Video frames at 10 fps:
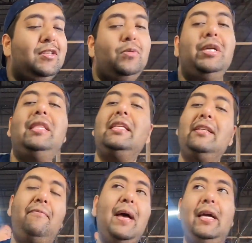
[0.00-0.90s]
So we're eating that
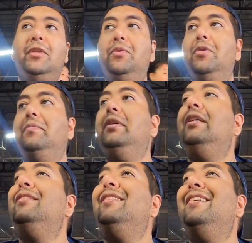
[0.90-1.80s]
stuff back at the room.
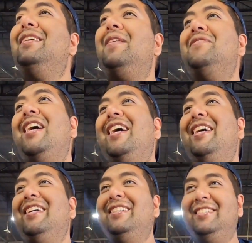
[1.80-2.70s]
Okay.